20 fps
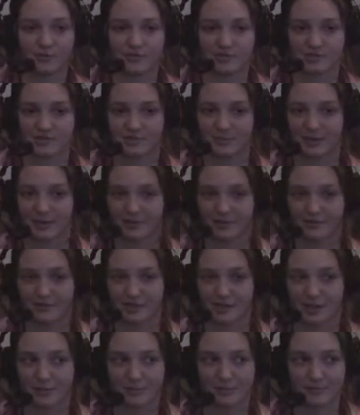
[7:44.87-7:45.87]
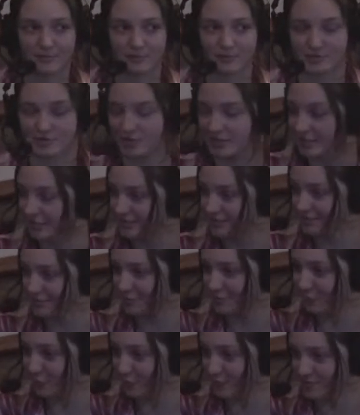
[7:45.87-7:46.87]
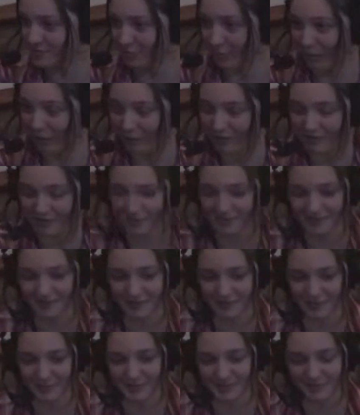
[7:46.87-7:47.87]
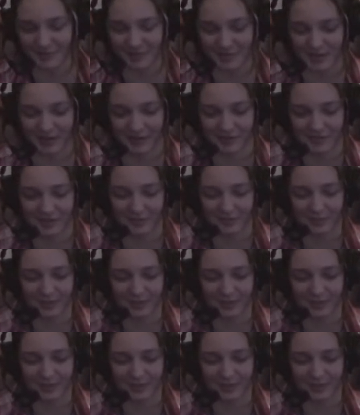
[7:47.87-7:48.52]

It's just a matter of time before she gets in the groove as well in terms of production.